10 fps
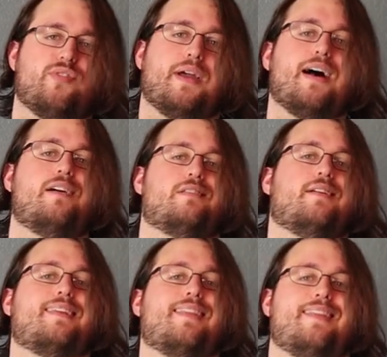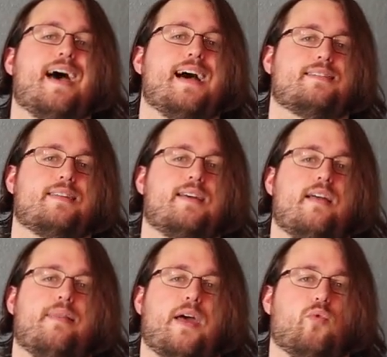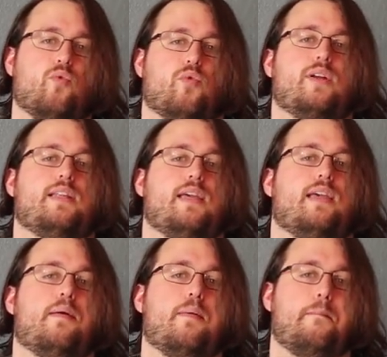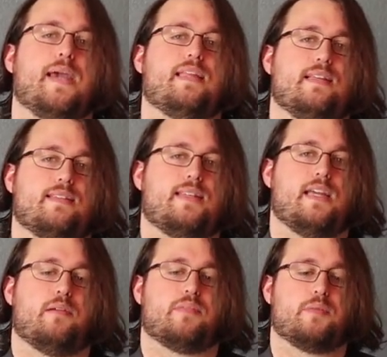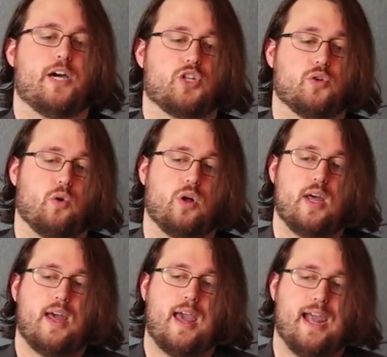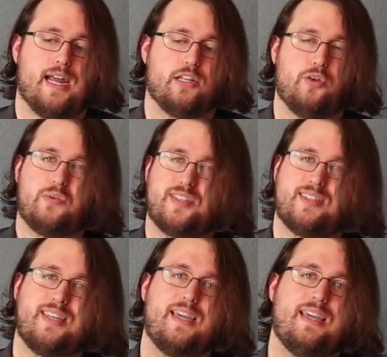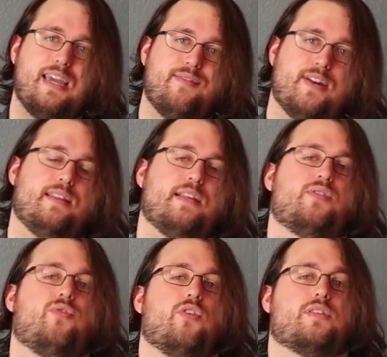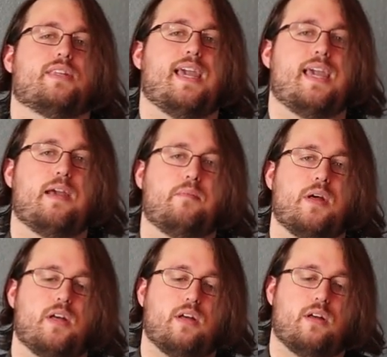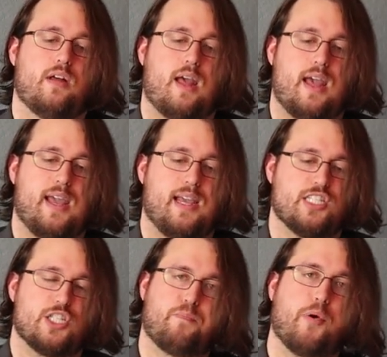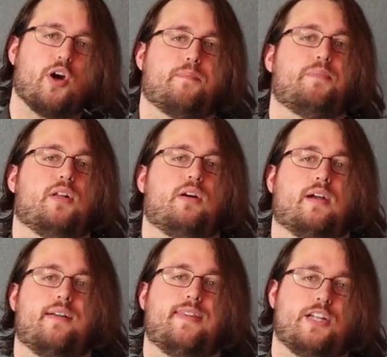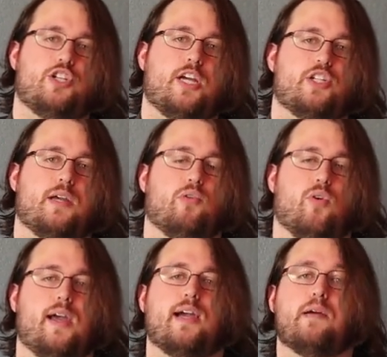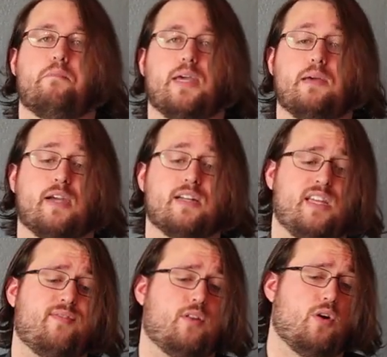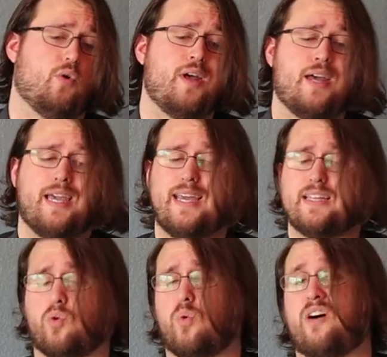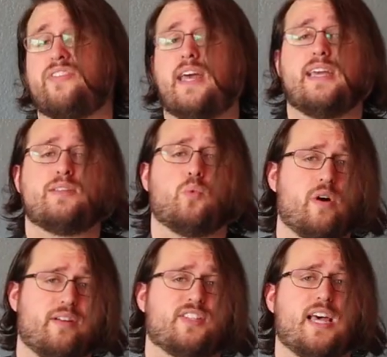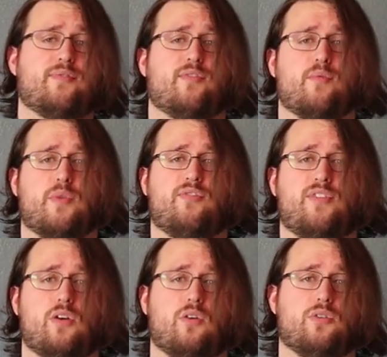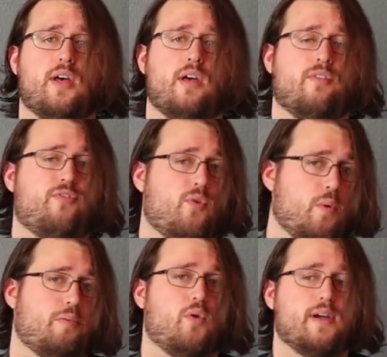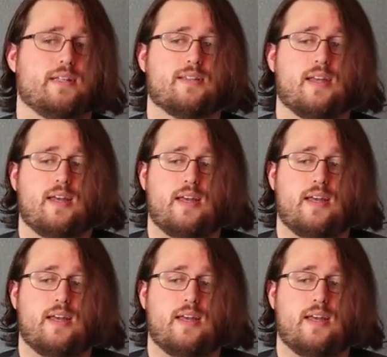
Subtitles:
from guys like that that really made this team special. And you see, even in this first game, a spark plug that JJ Barea can be, because even though he has a rough day, he's 1 of 7 from the field, 4 points,